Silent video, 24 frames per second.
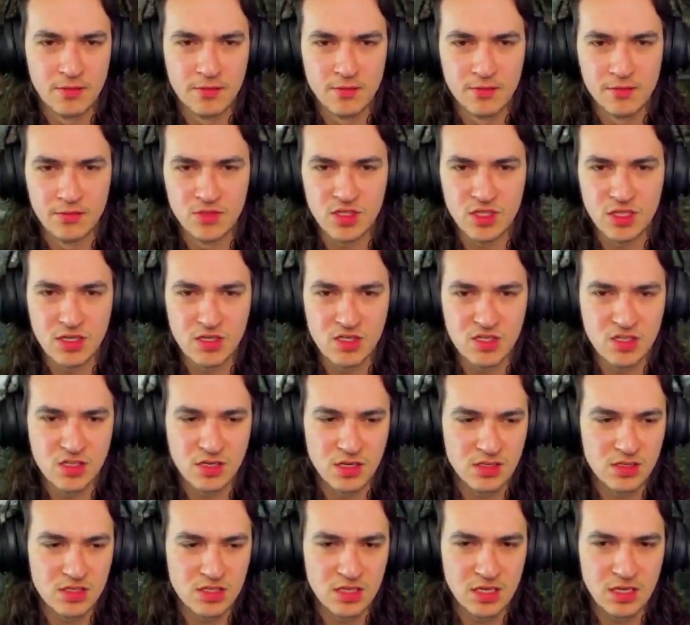It's like a
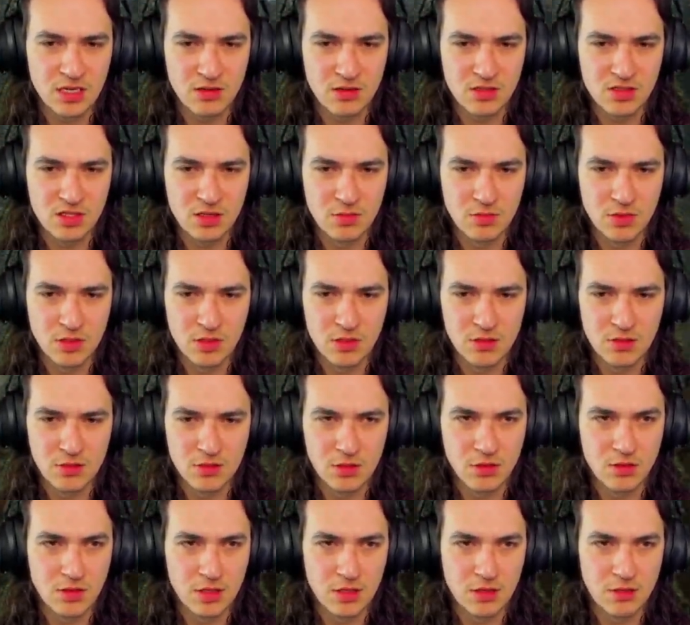slug snake or something.
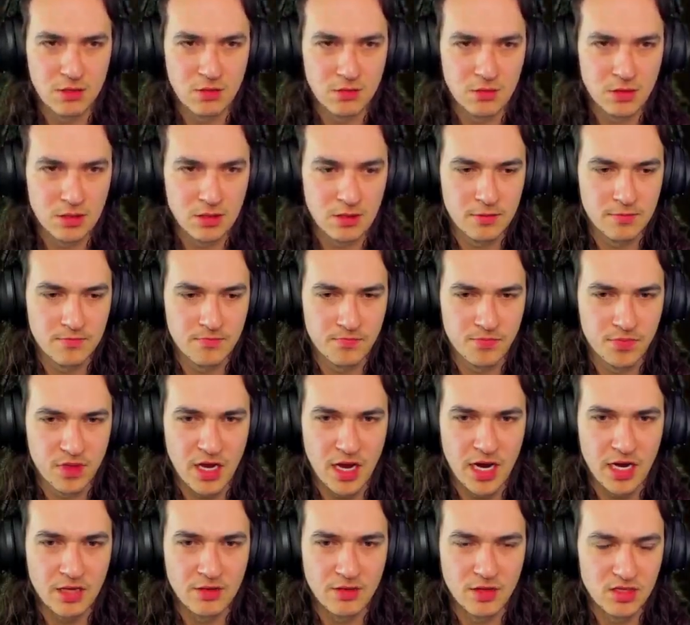Okay,
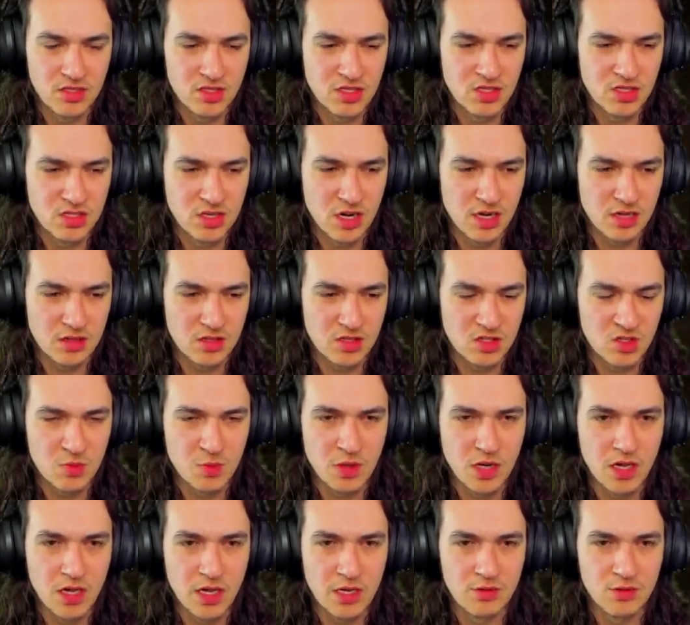okay. This is not the
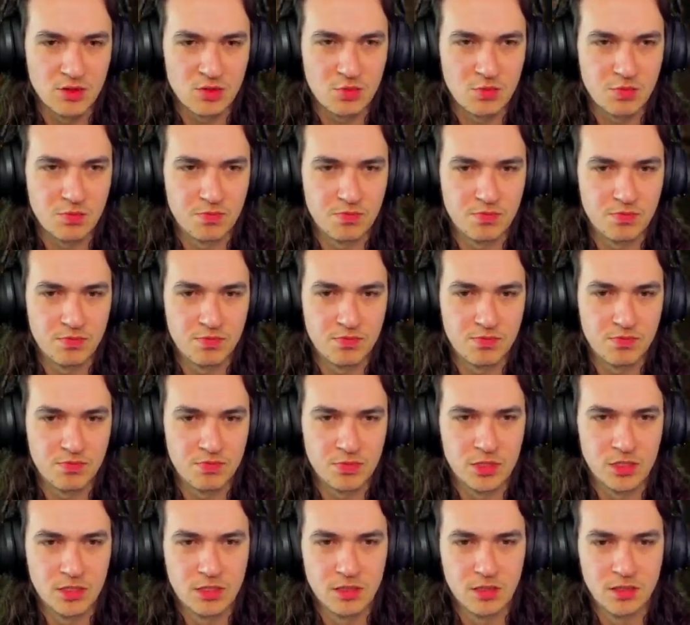spell
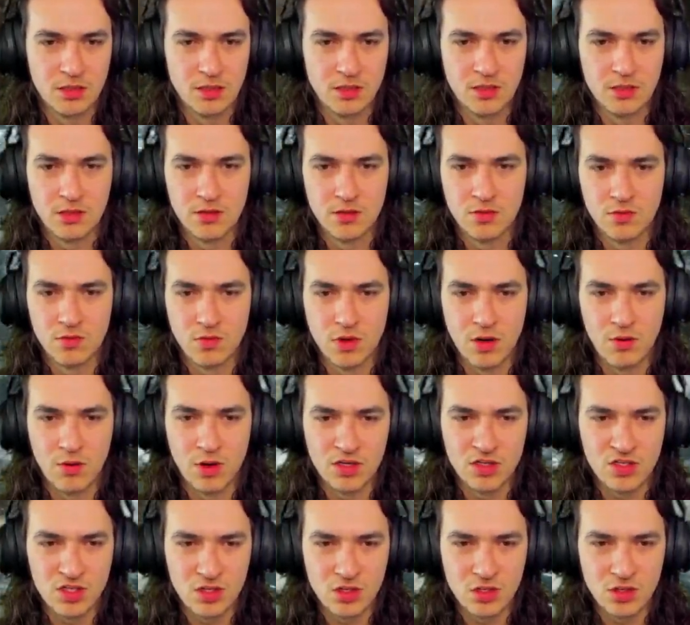I
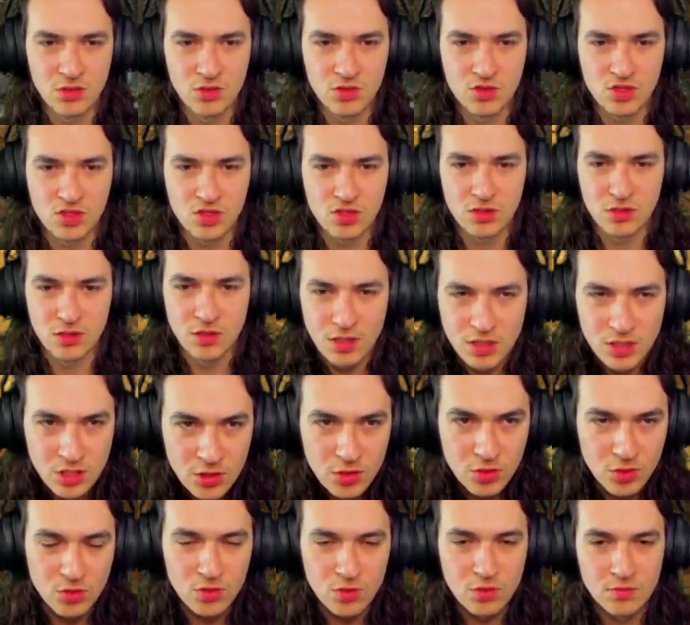want to use on you.